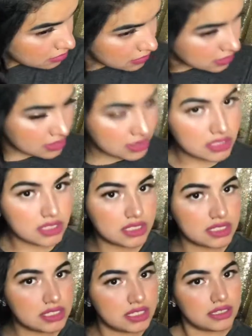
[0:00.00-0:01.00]
Let's see this
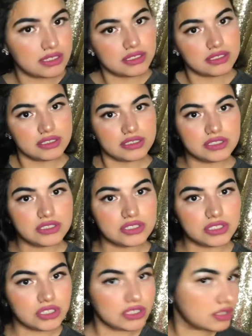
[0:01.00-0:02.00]
side. It's
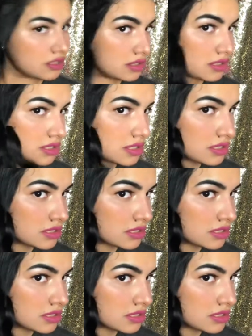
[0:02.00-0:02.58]
curls.